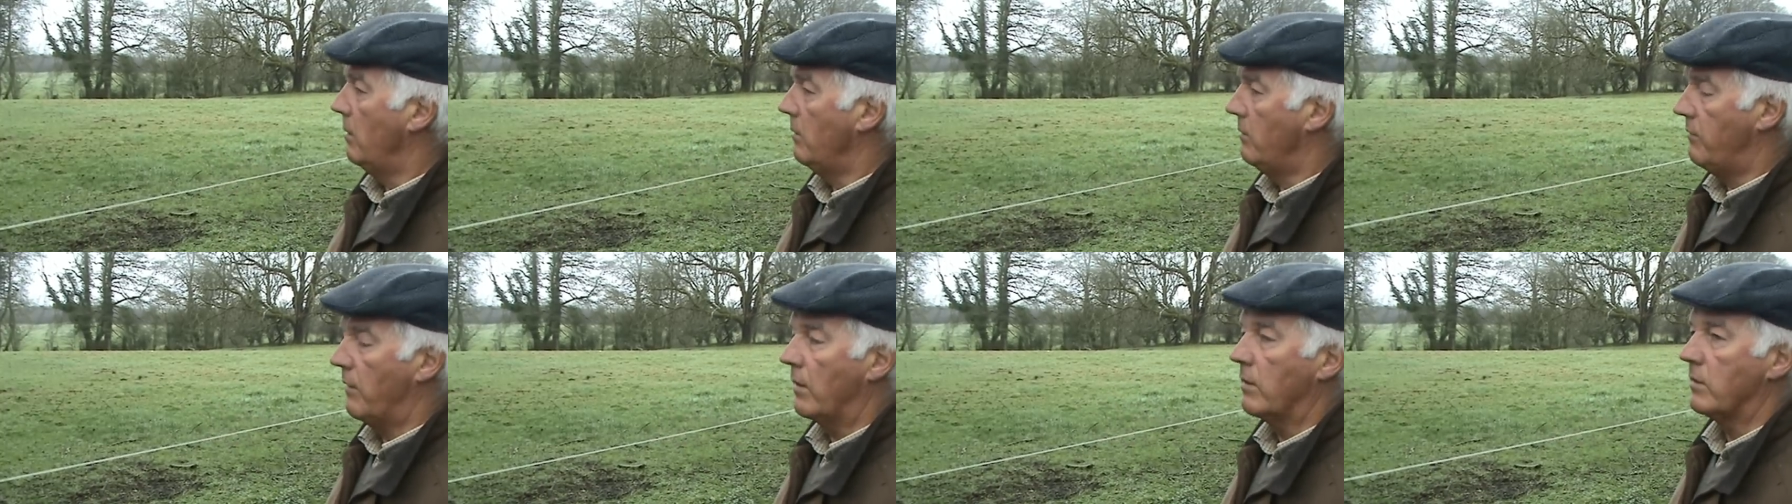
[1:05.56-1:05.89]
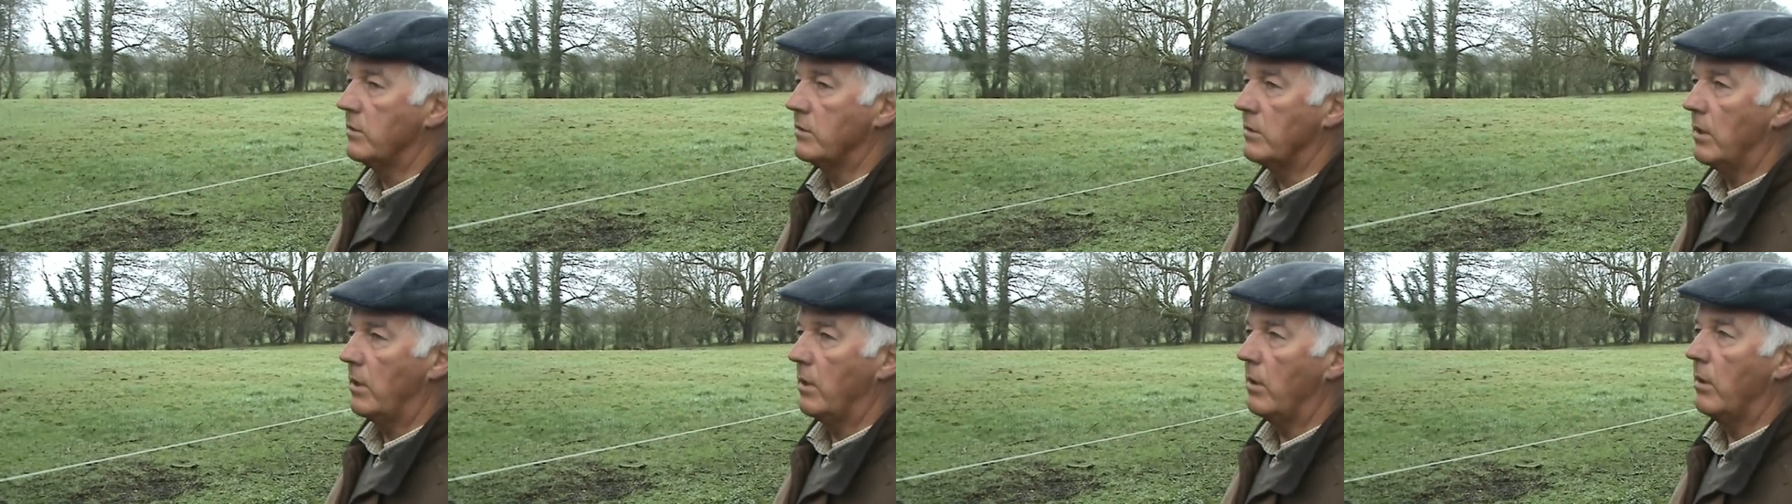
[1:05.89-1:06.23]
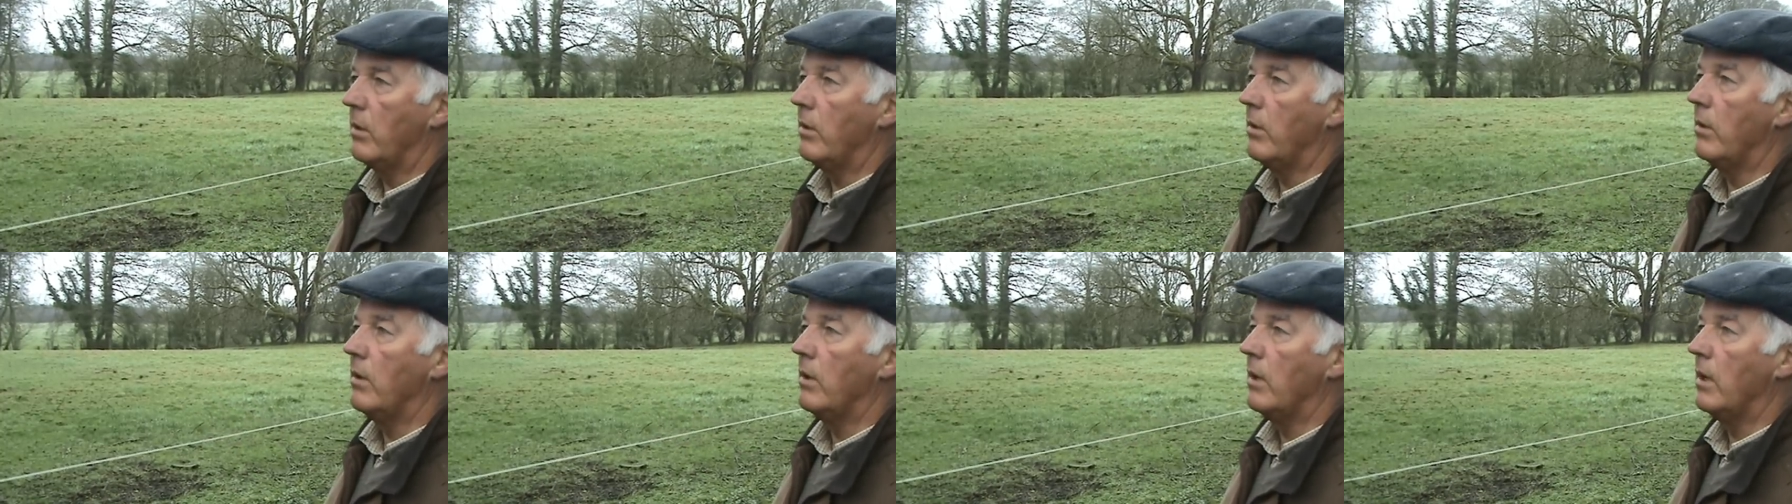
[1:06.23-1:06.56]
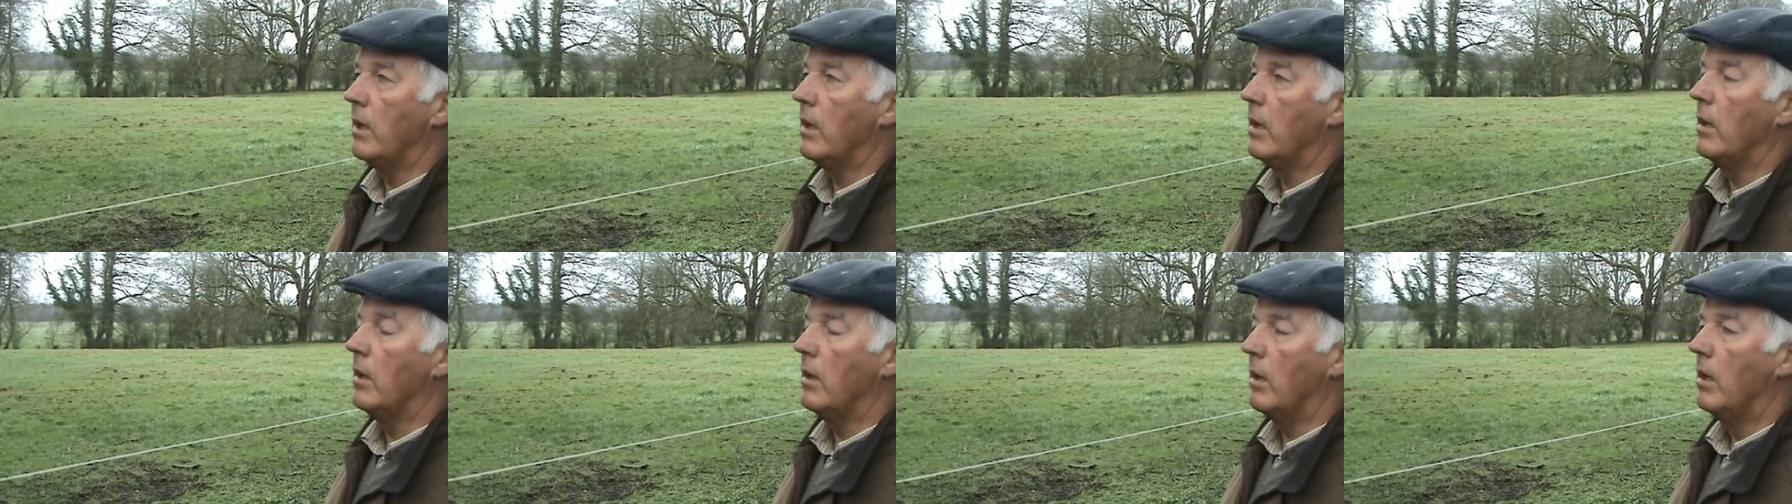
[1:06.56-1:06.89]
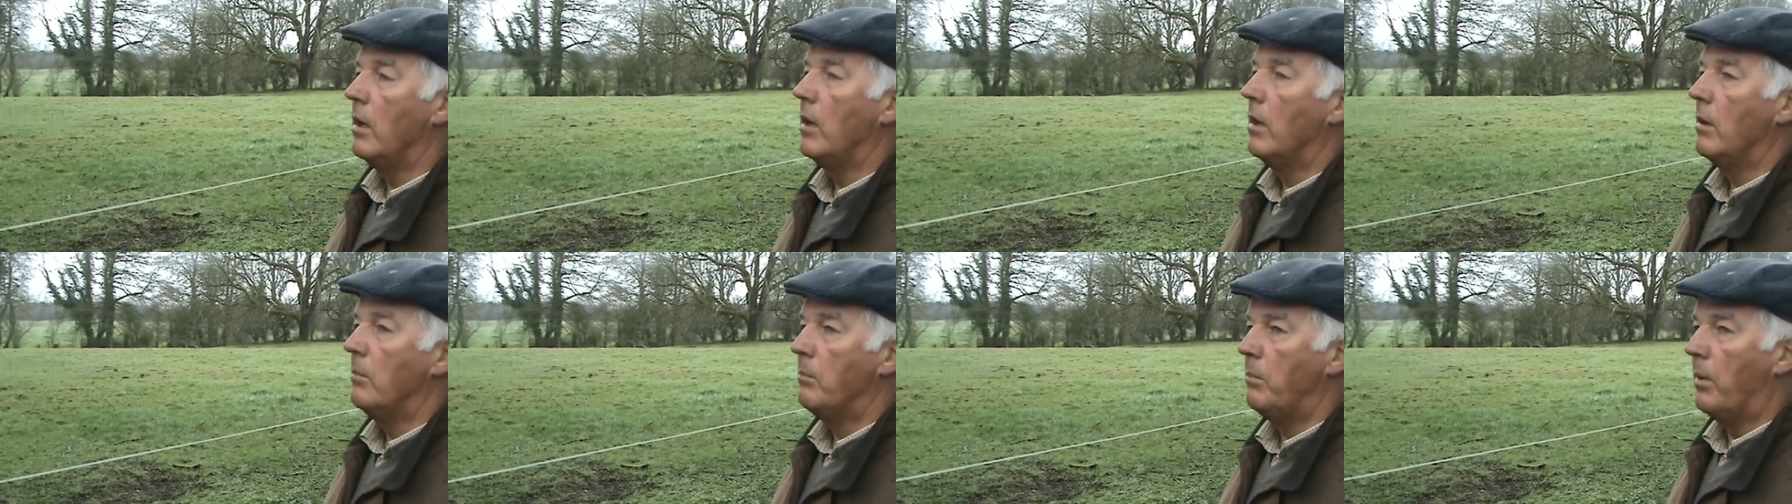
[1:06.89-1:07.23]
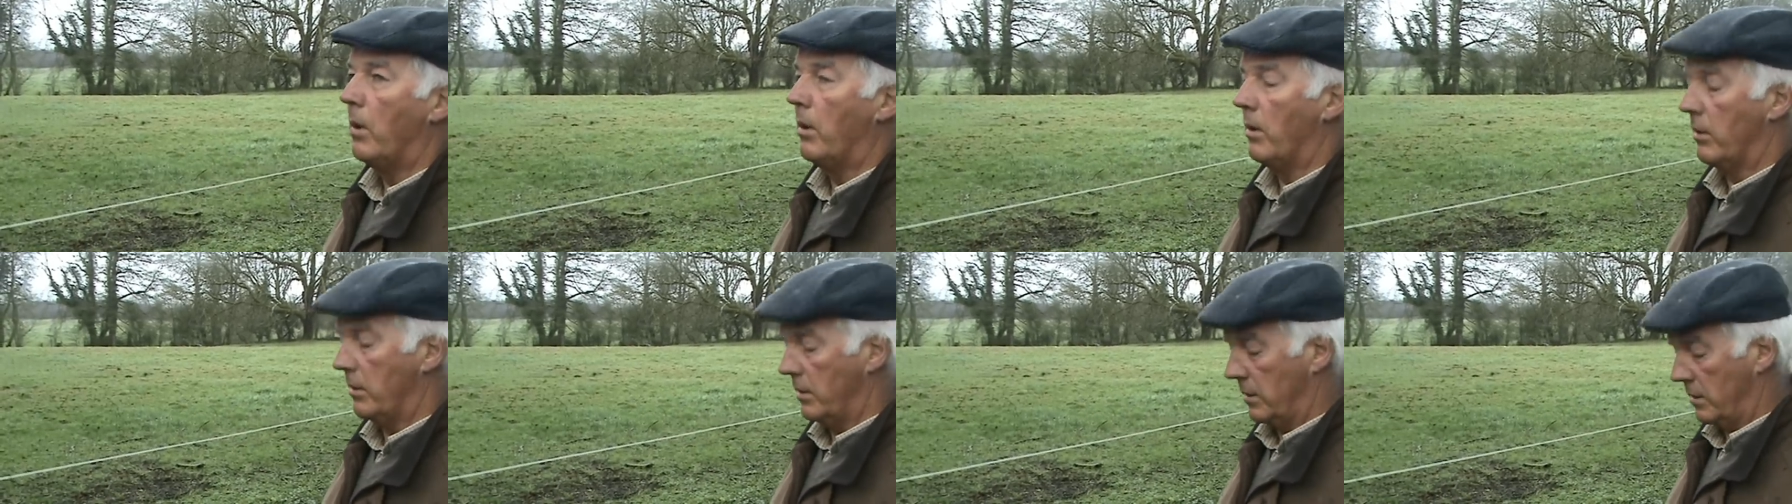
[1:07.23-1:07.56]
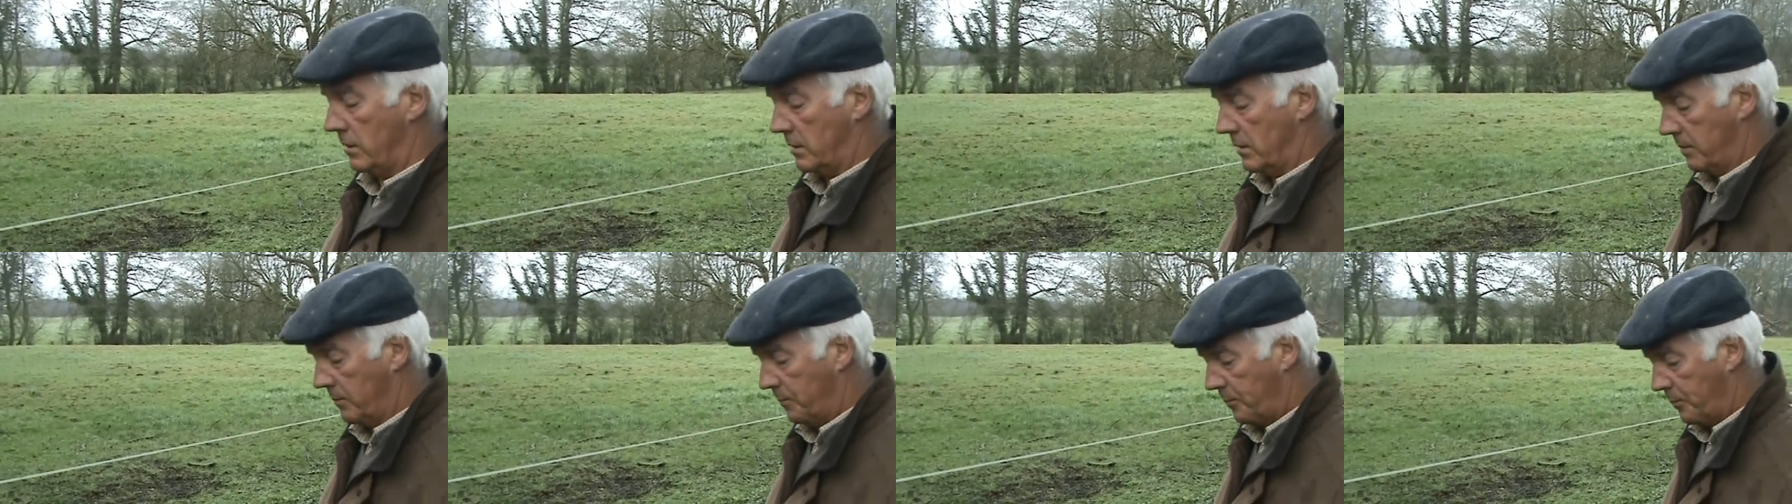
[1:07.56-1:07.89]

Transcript: Fergus Ahern uh, bought it.